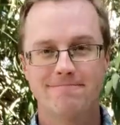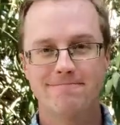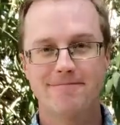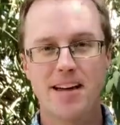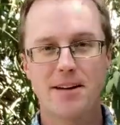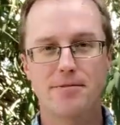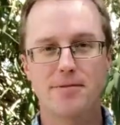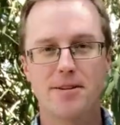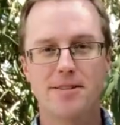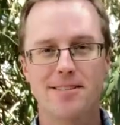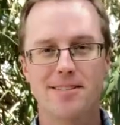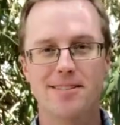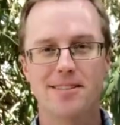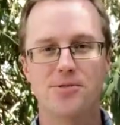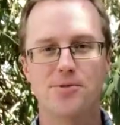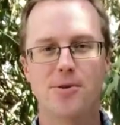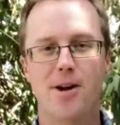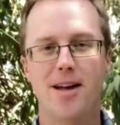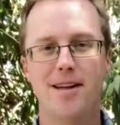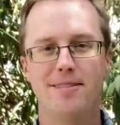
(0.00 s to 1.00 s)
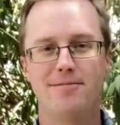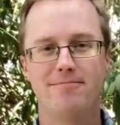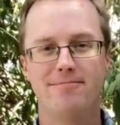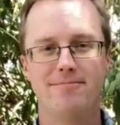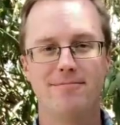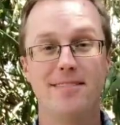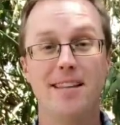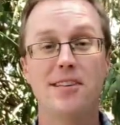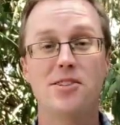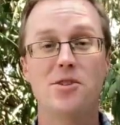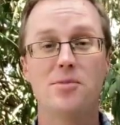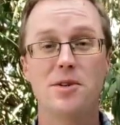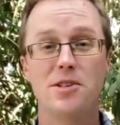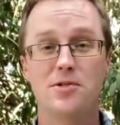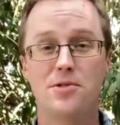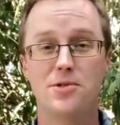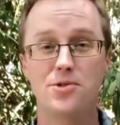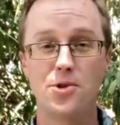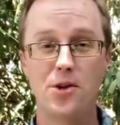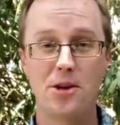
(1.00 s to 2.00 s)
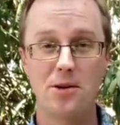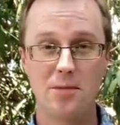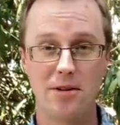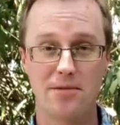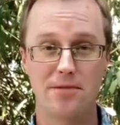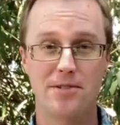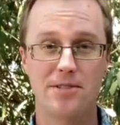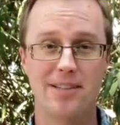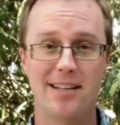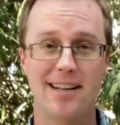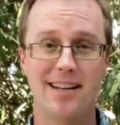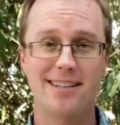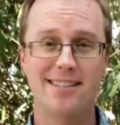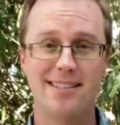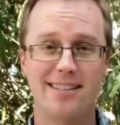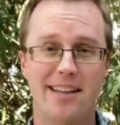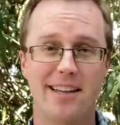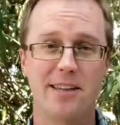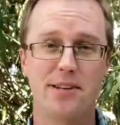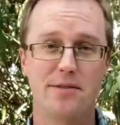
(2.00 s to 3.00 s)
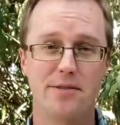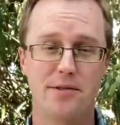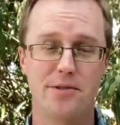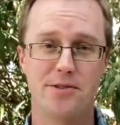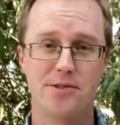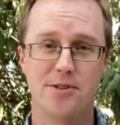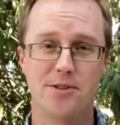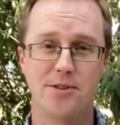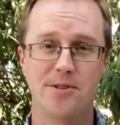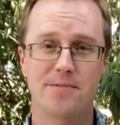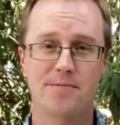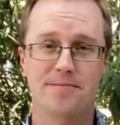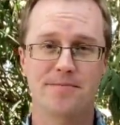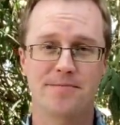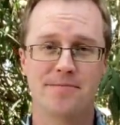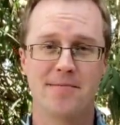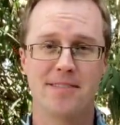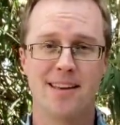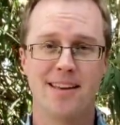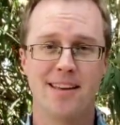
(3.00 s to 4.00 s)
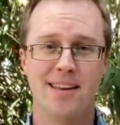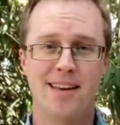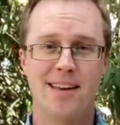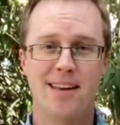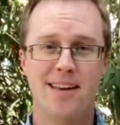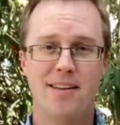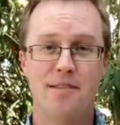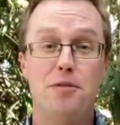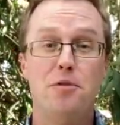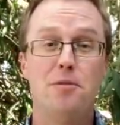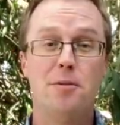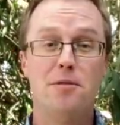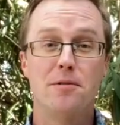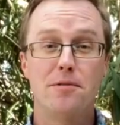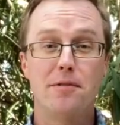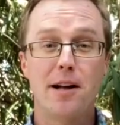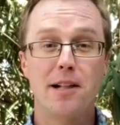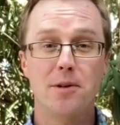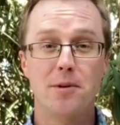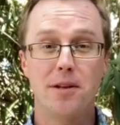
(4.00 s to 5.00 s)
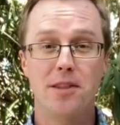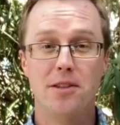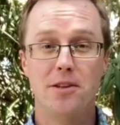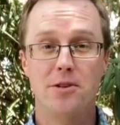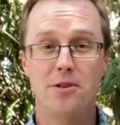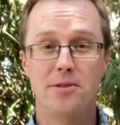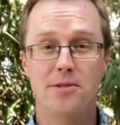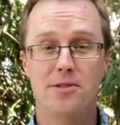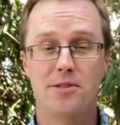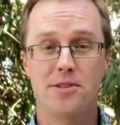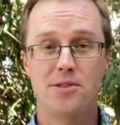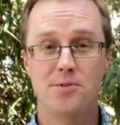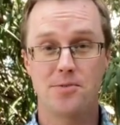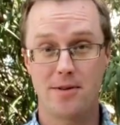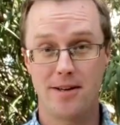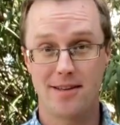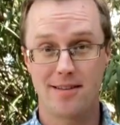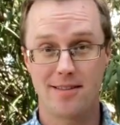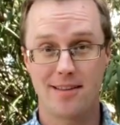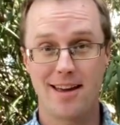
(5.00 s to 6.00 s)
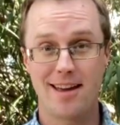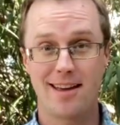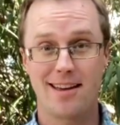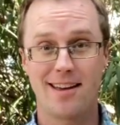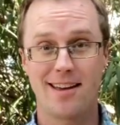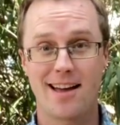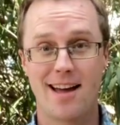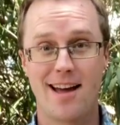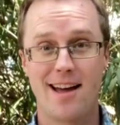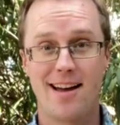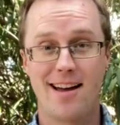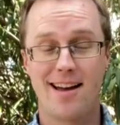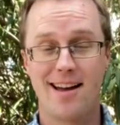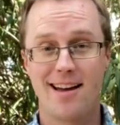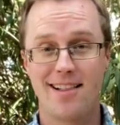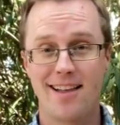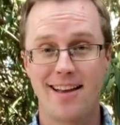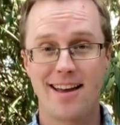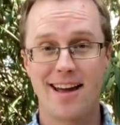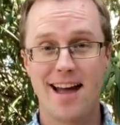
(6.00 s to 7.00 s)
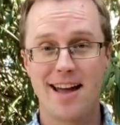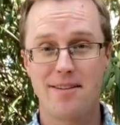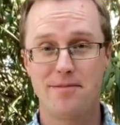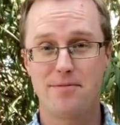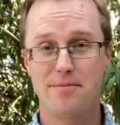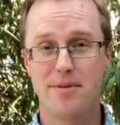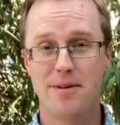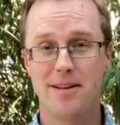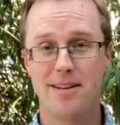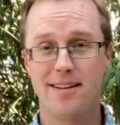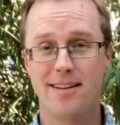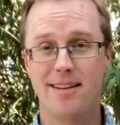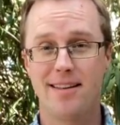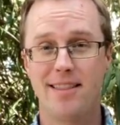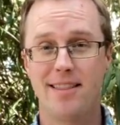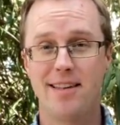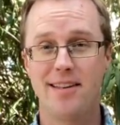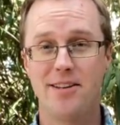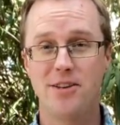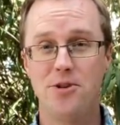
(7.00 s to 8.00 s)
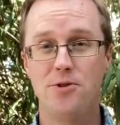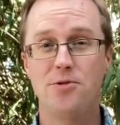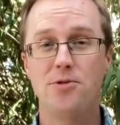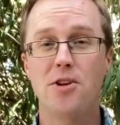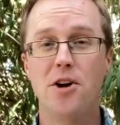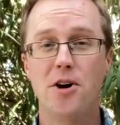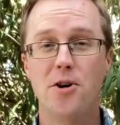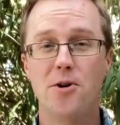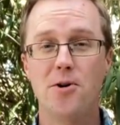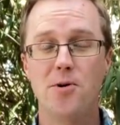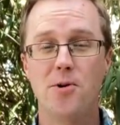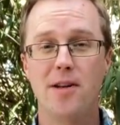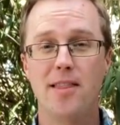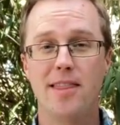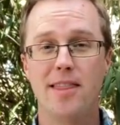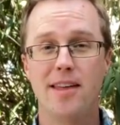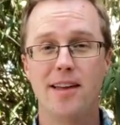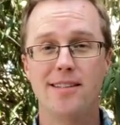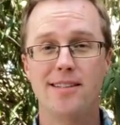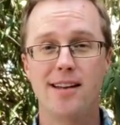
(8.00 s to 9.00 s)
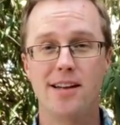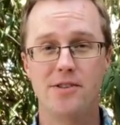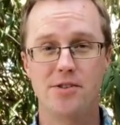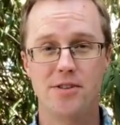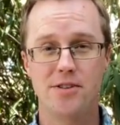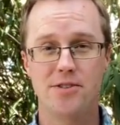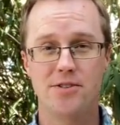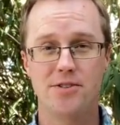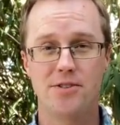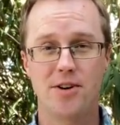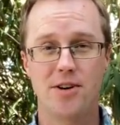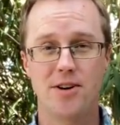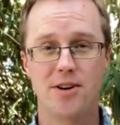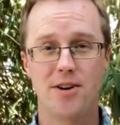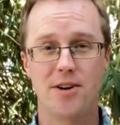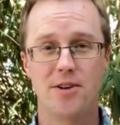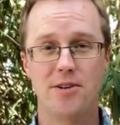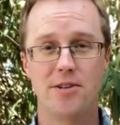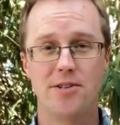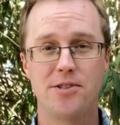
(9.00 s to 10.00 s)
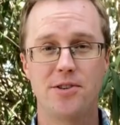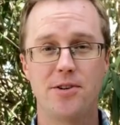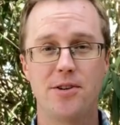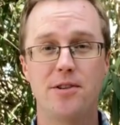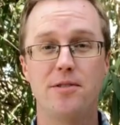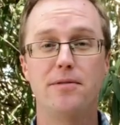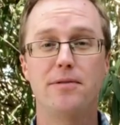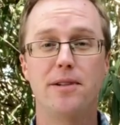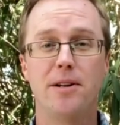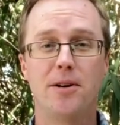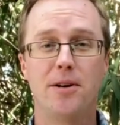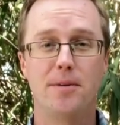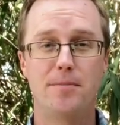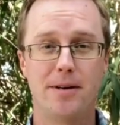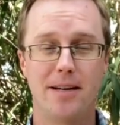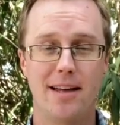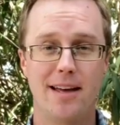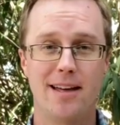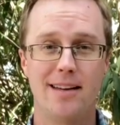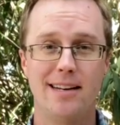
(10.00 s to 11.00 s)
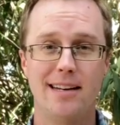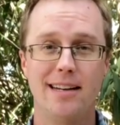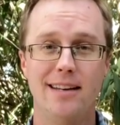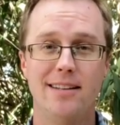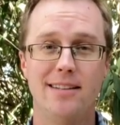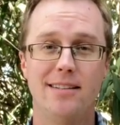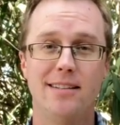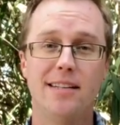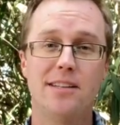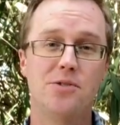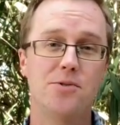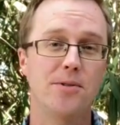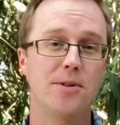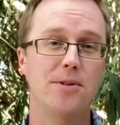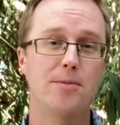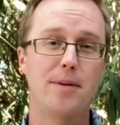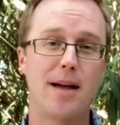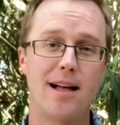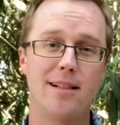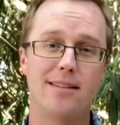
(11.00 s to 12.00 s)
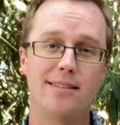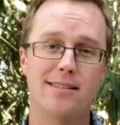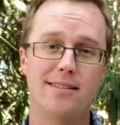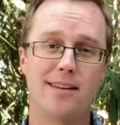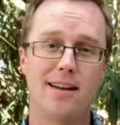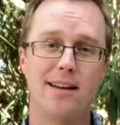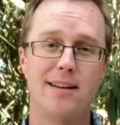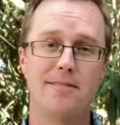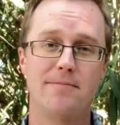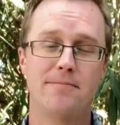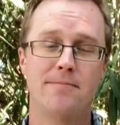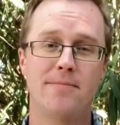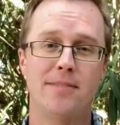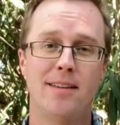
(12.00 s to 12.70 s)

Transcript: Hey friends, it's Ryan. Thanks so much for joining me for today's daily devotional. If you've been following the news this week like, uh, like I've been, then you know that tensions are starting to flare up again in Israel-Palestine.